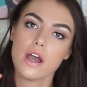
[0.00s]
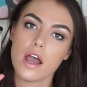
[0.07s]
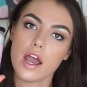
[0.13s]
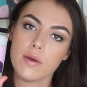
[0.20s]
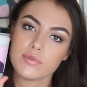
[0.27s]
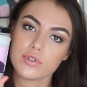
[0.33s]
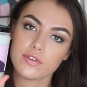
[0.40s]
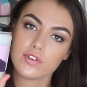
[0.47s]

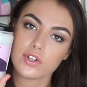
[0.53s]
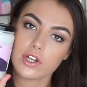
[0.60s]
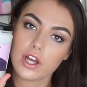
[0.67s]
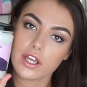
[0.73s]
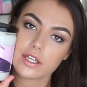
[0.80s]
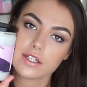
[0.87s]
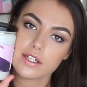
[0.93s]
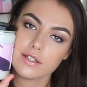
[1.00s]
So if you'd
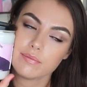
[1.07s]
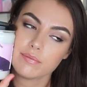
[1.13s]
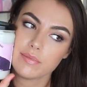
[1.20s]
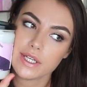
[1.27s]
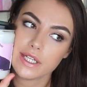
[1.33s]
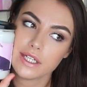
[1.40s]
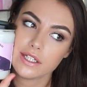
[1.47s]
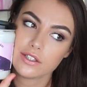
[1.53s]
like
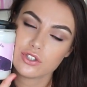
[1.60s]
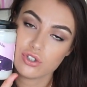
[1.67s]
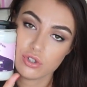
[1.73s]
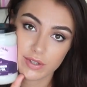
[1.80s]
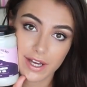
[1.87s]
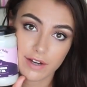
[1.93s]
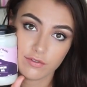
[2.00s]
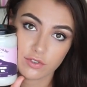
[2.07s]
me to
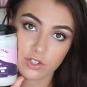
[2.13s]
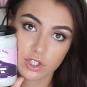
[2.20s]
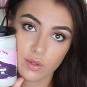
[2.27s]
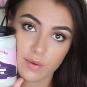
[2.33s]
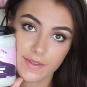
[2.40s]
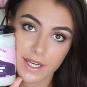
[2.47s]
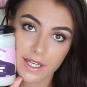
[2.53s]
do that for you,